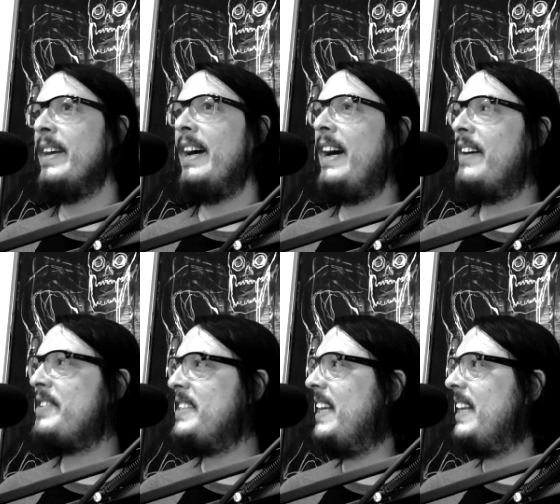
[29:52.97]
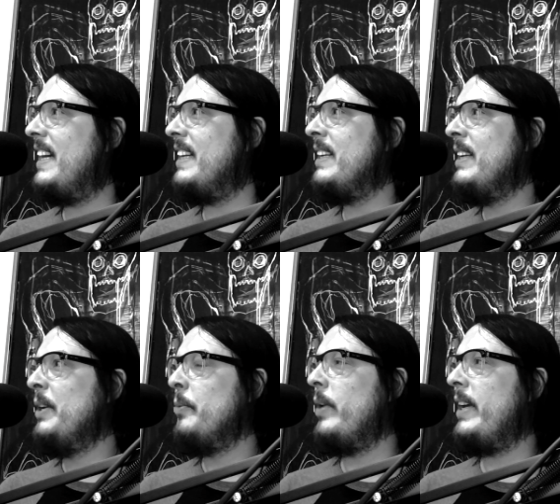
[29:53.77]
a house in LA
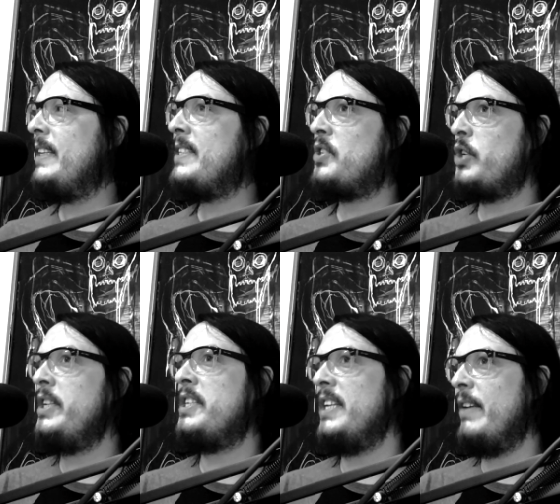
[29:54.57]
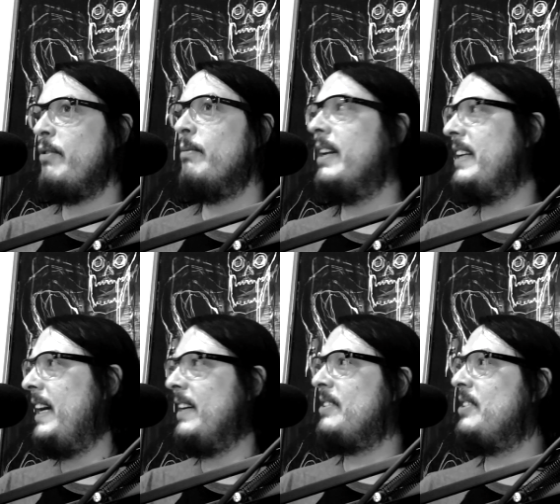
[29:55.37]
where he's teaching everyone
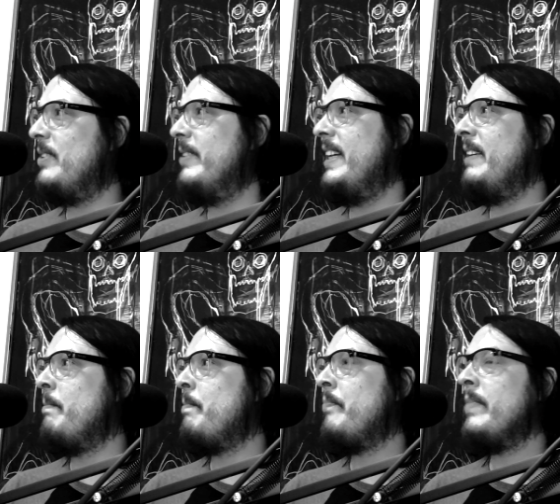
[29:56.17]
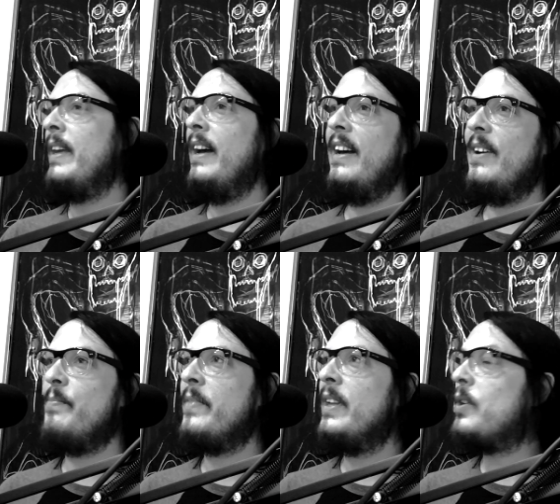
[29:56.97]
how to do it.
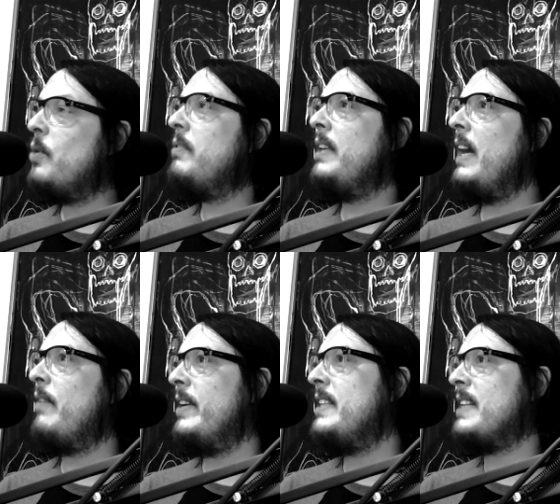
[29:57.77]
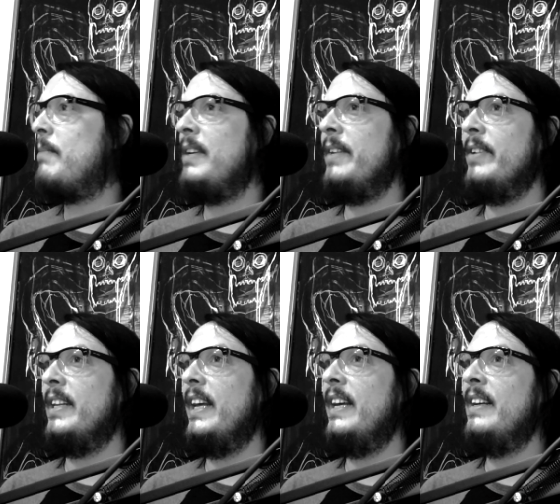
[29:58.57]
Courtney Love ends up living
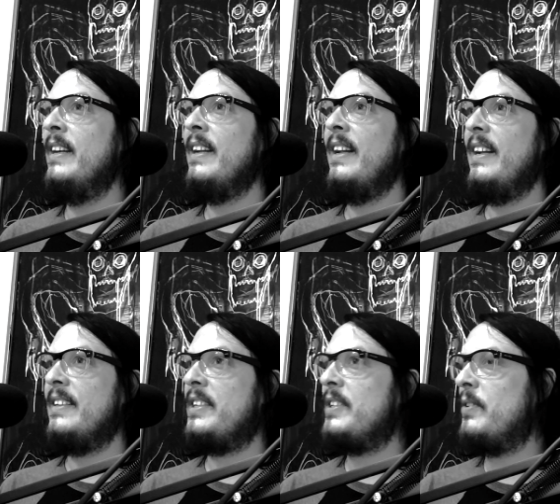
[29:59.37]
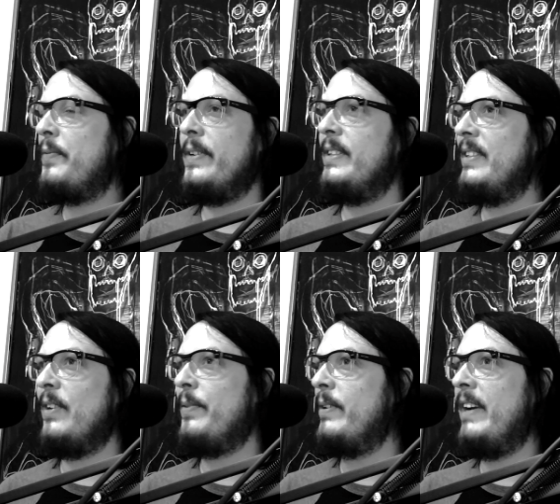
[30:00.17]
there. She's off
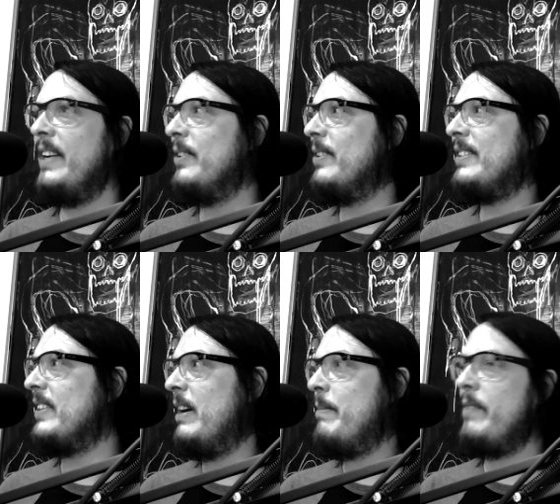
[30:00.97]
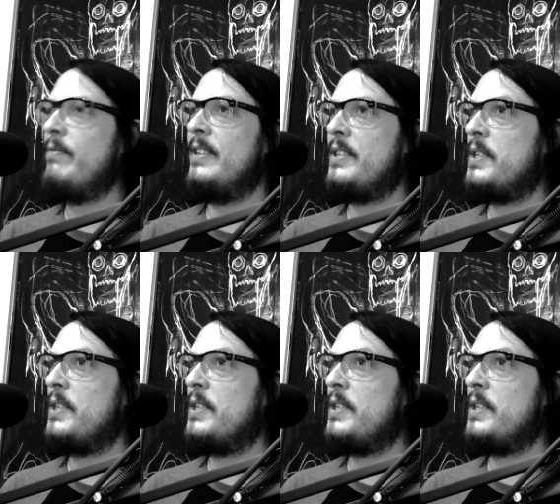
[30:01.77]
her head all the time. Everyone's